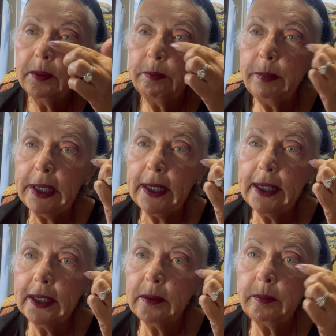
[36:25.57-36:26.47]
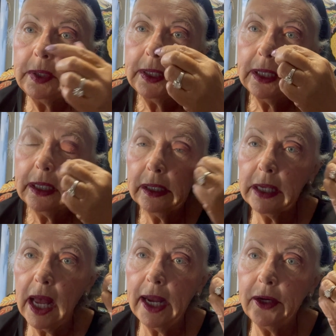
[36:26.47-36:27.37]
medium,
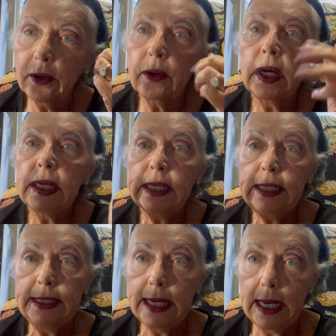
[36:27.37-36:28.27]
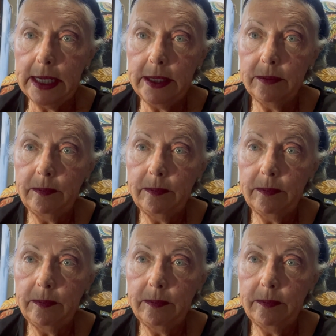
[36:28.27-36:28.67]
liner, done.